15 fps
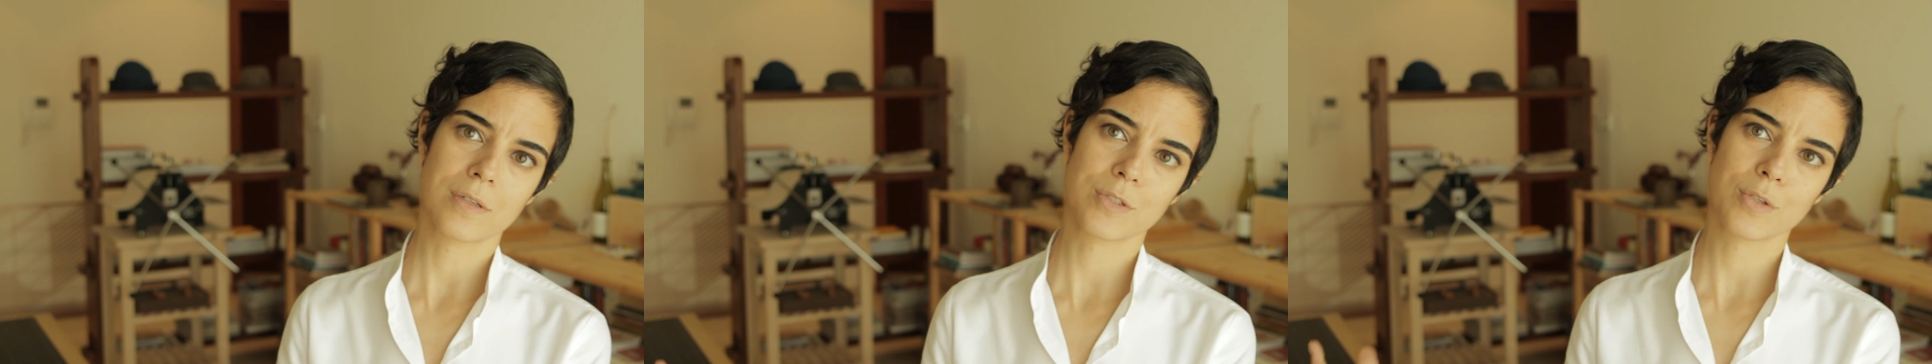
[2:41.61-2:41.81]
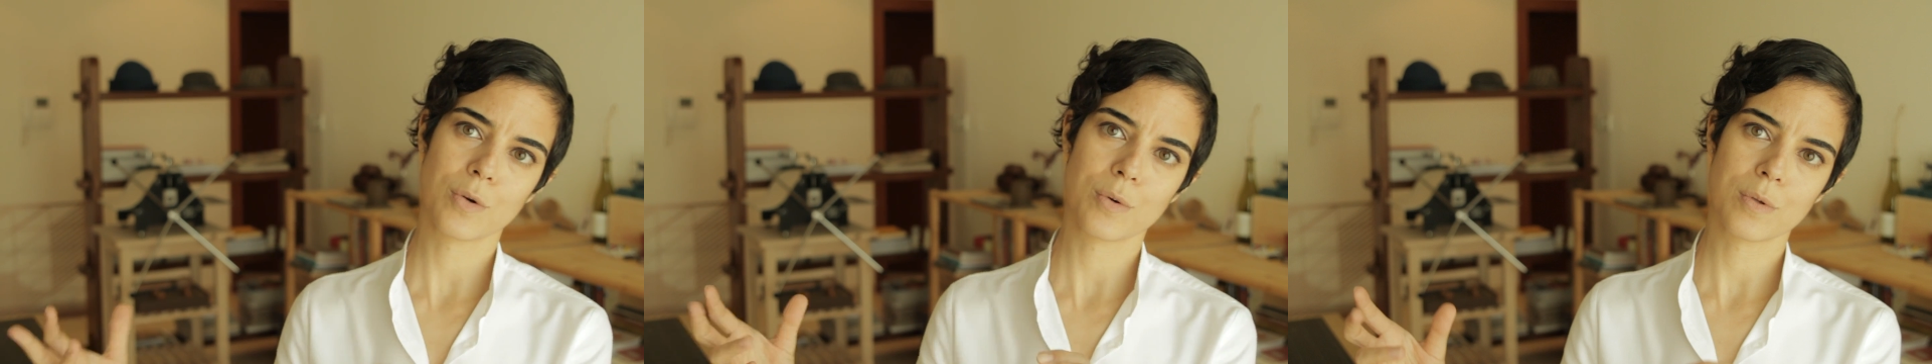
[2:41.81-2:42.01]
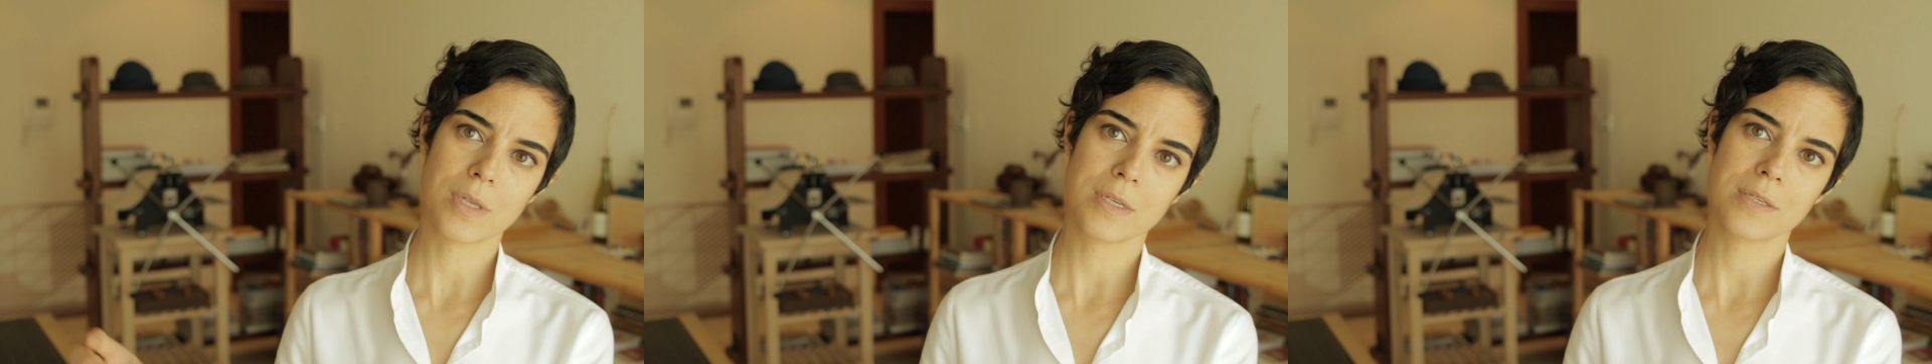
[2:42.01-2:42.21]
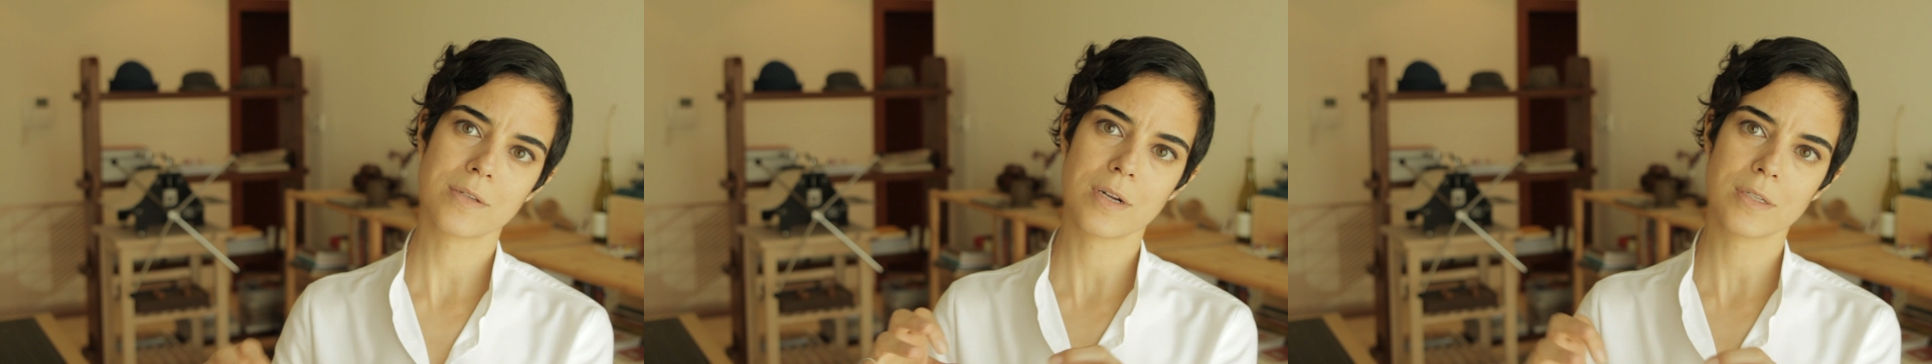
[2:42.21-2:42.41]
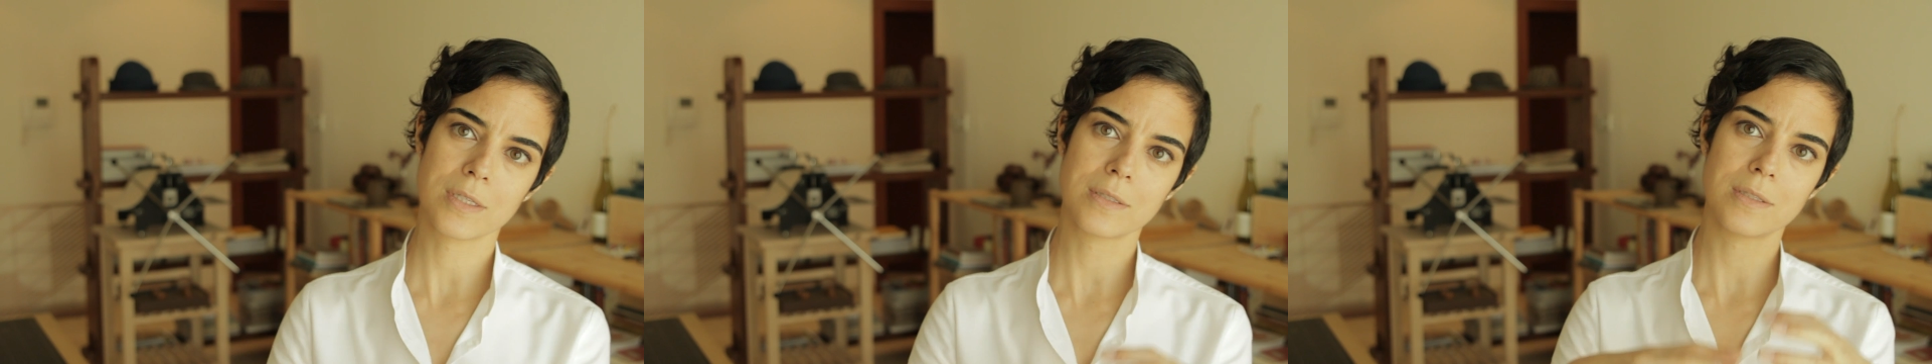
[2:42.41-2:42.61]
So they
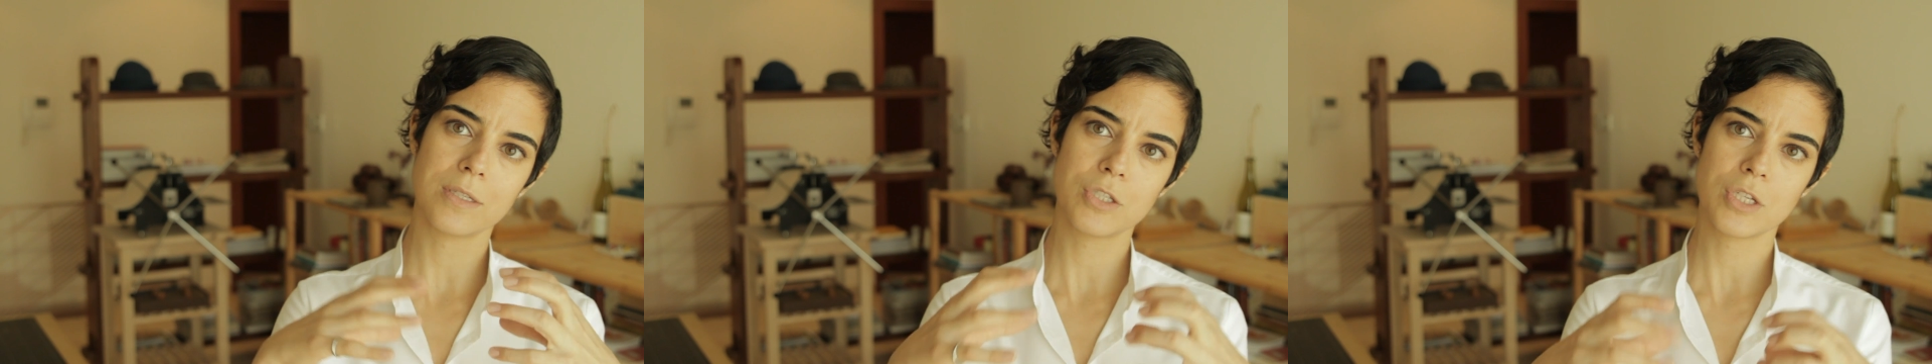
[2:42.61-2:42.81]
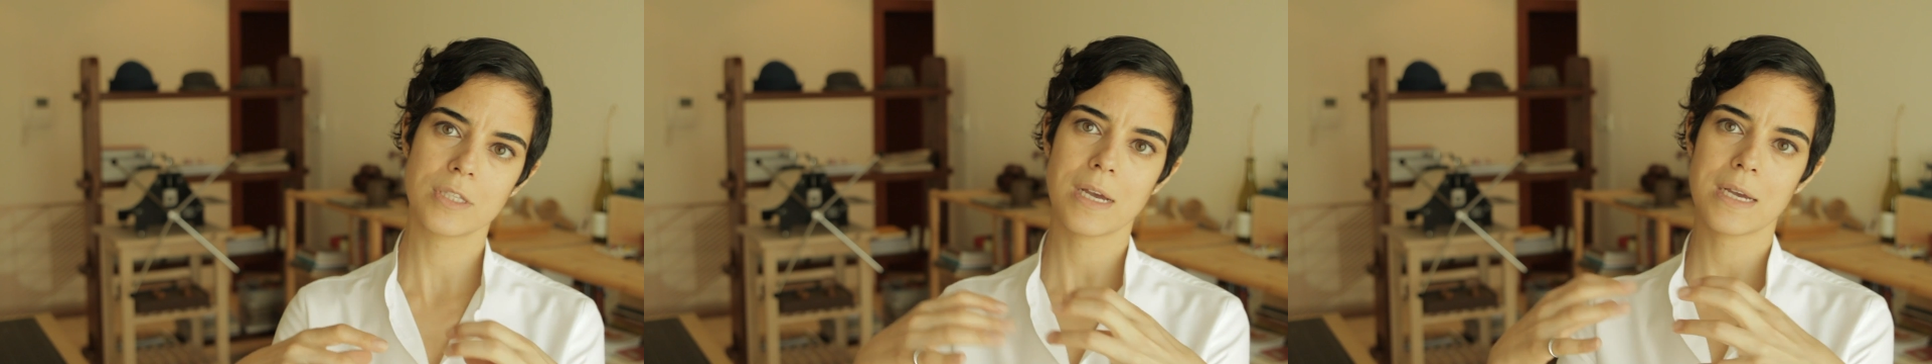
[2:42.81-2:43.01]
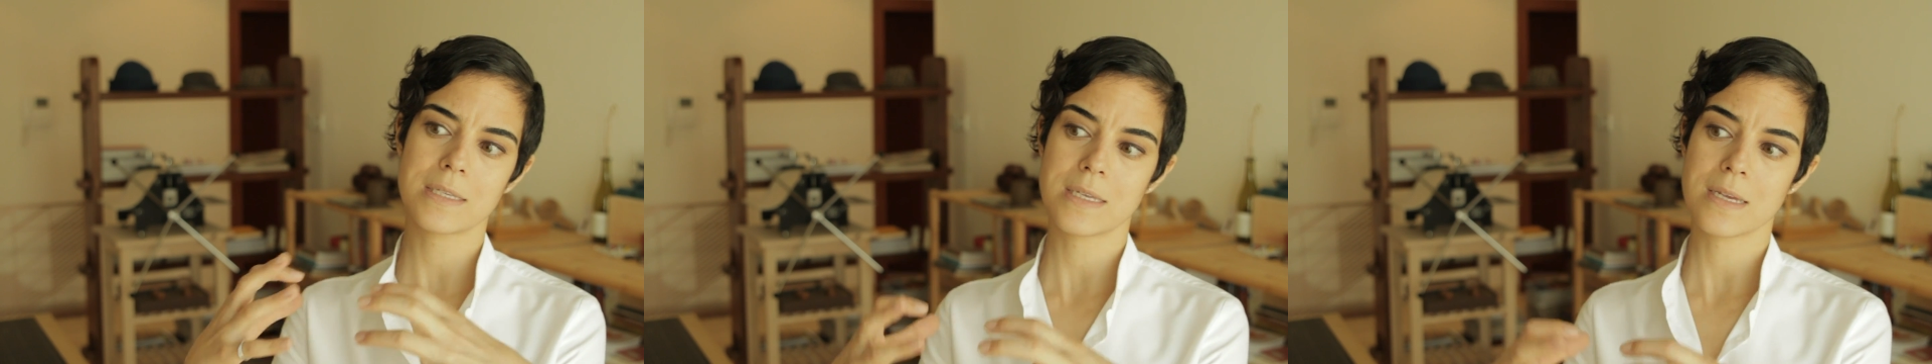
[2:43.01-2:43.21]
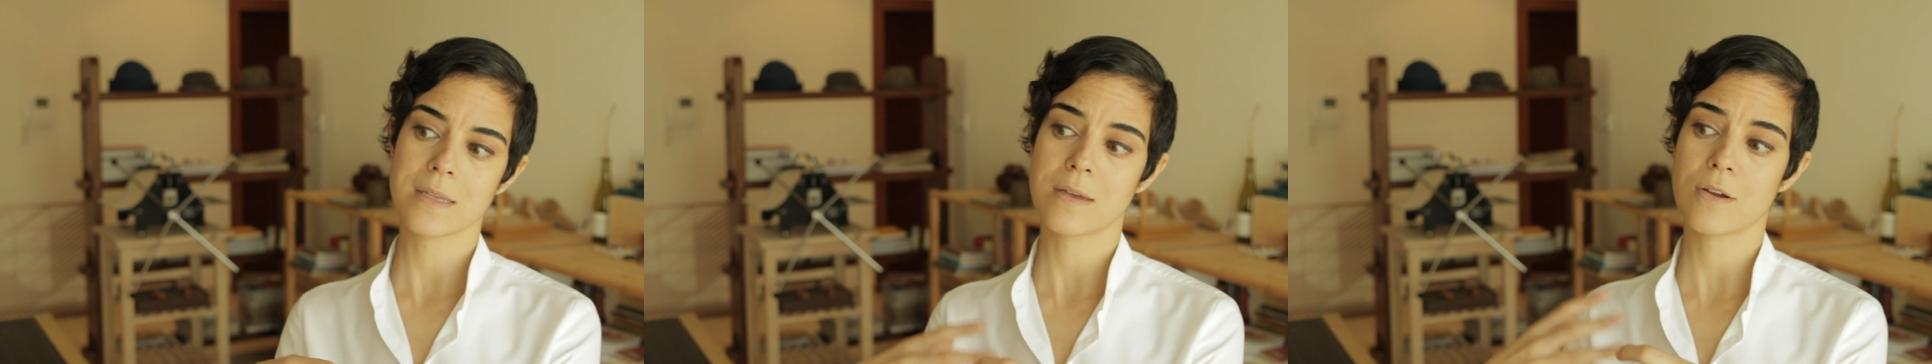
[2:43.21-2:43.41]
started digitizing